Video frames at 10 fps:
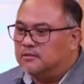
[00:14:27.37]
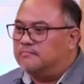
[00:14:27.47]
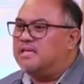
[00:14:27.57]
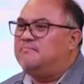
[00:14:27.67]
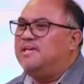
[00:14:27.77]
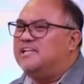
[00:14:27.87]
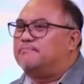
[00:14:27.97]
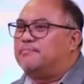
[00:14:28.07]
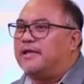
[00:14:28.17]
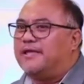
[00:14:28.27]
Maybe he's
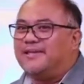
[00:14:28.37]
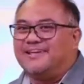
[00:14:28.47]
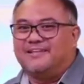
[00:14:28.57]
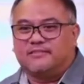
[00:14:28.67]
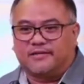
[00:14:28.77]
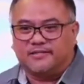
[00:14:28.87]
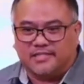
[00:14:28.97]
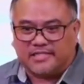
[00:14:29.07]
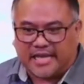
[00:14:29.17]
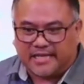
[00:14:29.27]
praying. 30
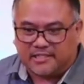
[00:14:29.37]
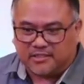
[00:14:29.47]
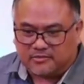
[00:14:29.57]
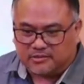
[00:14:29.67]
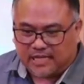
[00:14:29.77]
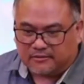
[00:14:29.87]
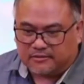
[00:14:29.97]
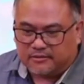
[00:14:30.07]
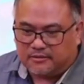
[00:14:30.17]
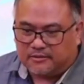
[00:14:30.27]
seconds, no sound.
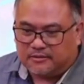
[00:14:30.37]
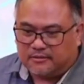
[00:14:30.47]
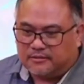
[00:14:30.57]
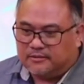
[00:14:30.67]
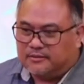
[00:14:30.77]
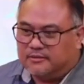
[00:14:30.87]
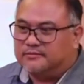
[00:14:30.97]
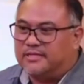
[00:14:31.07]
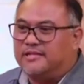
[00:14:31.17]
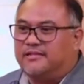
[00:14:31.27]

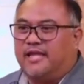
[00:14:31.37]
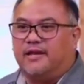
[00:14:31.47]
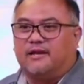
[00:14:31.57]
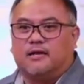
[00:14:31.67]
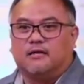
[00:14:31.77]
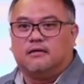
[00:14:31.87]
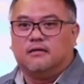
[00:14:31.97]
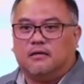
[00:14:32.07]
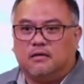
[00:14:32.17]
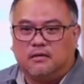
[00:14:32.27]
Then they hear a,
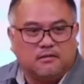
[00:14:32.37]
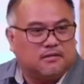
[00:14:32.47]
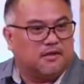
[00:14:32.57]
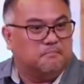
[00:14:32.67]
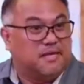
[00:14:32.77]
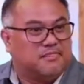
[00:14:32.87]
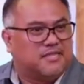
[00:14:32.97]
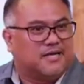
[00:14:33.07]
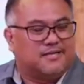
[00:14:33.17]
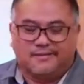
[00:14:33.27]
a big
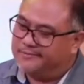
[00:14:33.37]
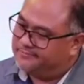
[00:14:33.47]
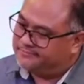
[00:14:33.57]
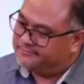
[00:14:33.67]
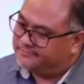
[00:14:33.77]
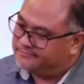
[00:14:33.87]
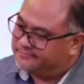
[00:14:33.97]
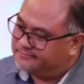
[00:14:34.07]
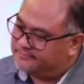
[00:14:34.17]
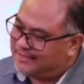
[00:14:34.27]
thud.
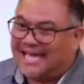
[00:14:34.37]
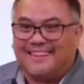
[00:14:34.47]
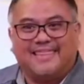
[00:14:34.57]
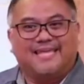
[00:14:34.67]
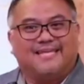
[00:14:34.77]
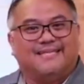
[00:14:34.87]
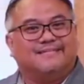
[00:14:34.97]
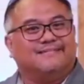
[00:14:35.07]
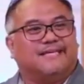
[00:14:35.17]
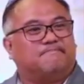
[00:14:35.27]
I think,
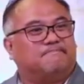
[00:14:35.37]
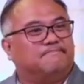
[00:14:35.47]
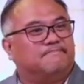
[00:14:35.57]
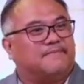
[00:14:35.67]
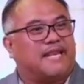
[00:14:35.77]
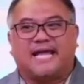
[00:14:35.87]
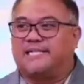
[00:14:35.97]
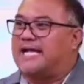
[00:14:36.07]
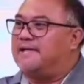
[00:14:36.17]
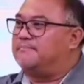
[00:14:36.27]
yep, next
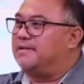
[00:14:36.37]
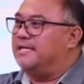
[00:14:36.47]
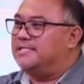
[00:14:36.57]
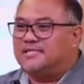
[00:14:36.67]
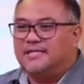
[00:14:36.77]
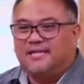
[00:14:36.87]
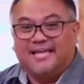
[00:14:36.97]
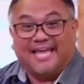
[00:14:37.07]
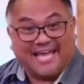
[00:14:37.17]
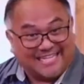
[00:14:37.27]
high priest.
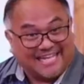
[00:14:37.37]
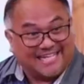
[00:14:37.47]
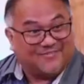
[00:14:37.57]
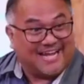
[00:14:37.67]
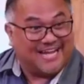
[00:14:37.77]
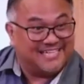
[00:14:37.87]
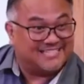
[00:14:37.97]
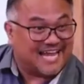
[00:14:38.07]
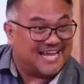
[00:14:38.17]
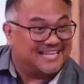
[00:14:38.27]
And that's why he's
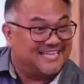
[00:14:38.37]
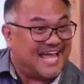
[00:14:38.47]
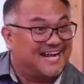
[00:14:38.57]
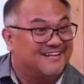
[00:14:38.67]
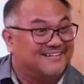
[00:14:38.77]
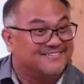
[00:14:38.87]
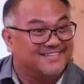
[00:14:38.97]
tied in the ankles.